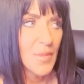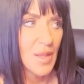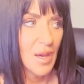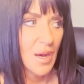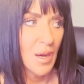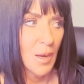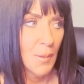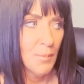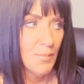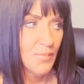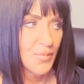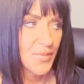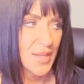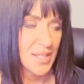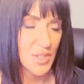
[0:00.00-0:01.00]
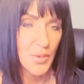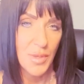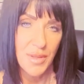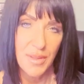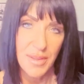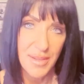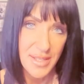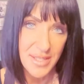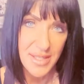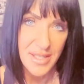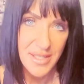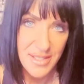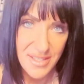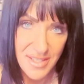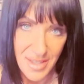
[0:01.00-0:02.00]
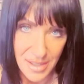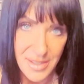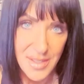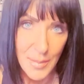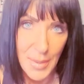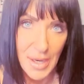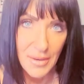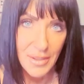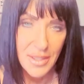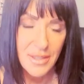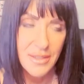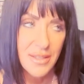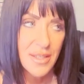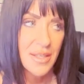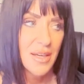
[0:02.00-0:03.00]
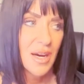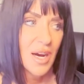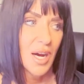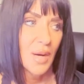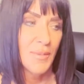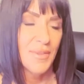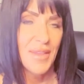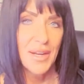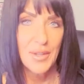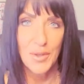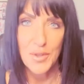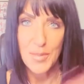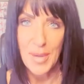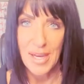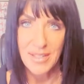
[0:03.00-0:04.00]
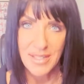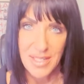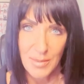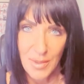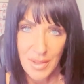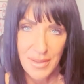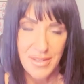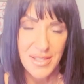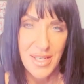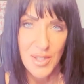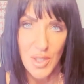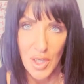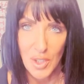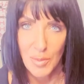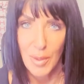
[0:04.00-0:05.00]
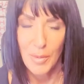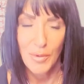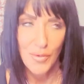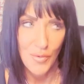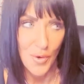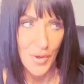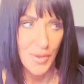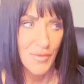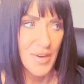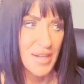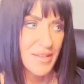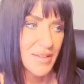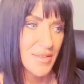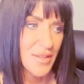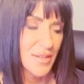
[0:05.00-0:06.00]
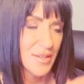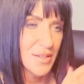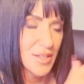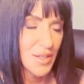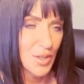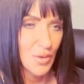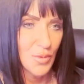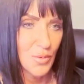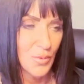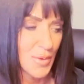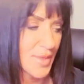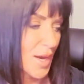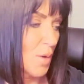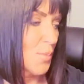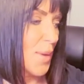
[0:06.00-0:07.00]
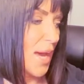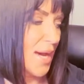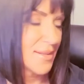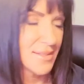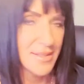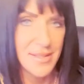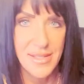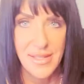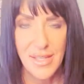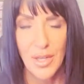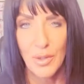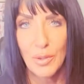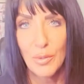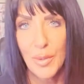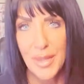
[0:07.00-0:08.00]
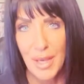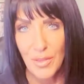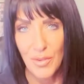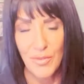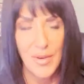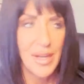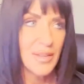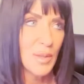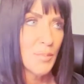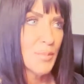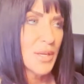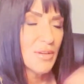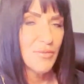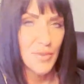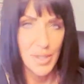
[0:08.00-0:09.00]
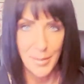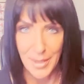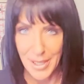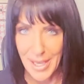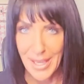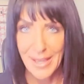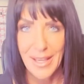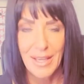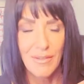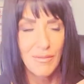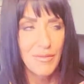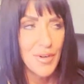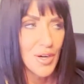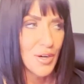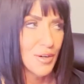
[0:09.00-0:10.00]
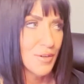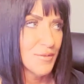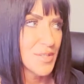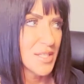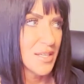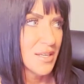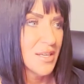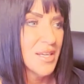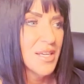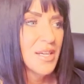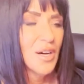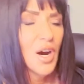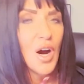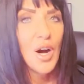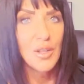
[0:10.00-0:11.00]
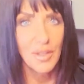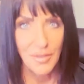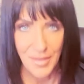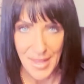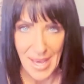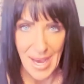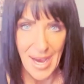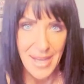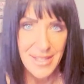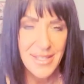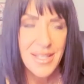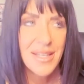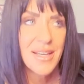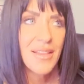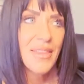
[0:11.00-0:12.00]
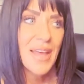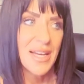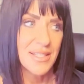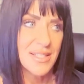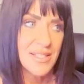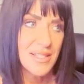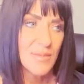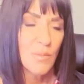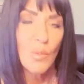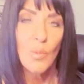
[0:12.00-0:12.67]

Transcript: Um, that's one of the things that sucks about it, um, and that goes back to some of the things I talked about before. The fact that the you know without patents, you know, and without the fact that big pharma can't get involved and all of that. That's